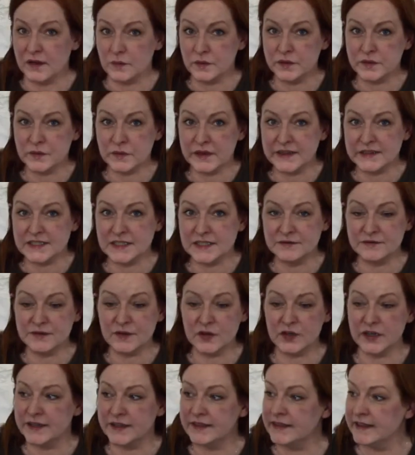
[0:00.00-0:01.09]
we're waiting
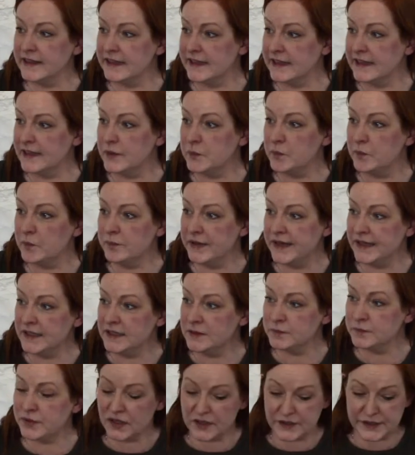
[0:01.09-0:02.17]
for the main
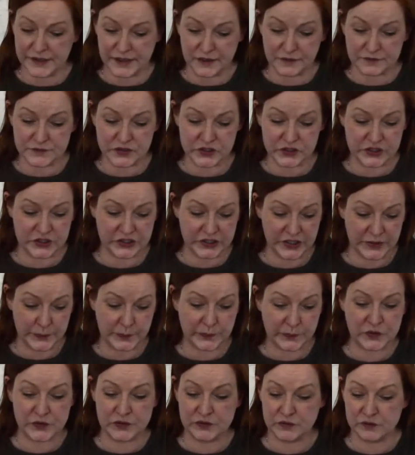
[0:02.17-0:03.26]
body of the ship
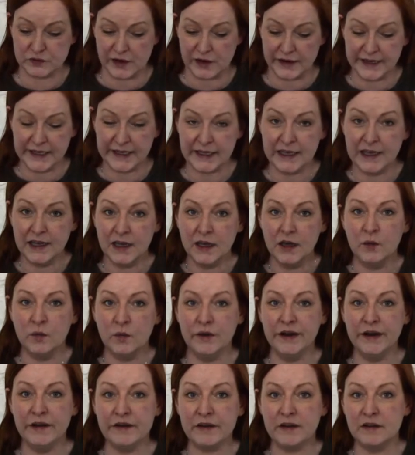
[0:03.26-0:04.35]
to dry,
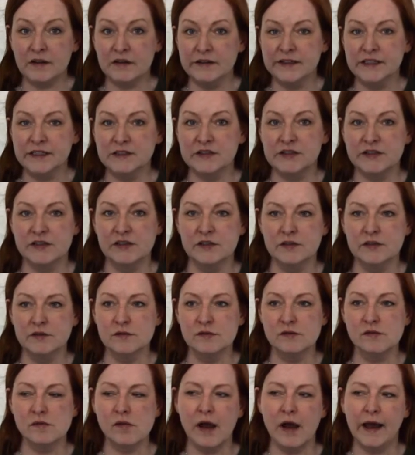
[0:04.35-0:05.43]
we are going
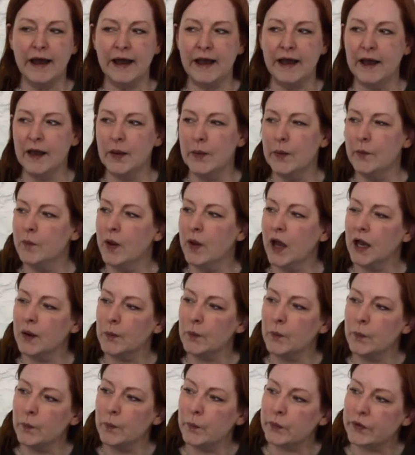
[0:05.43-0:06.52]
to
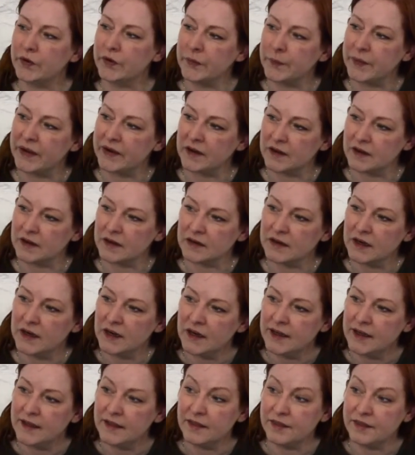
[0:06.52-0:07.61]

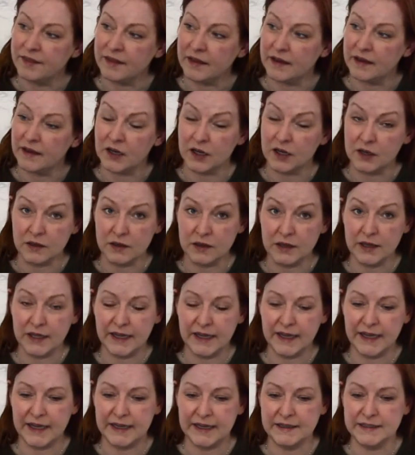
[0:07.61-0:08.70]
prepare the hull
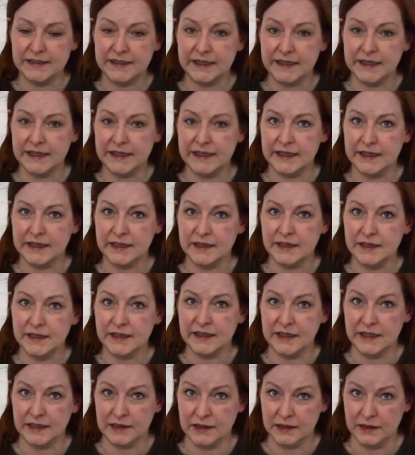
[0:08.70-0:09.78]
and the
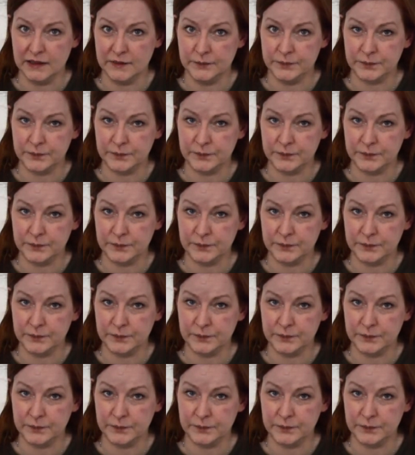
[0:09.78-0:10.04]
keel.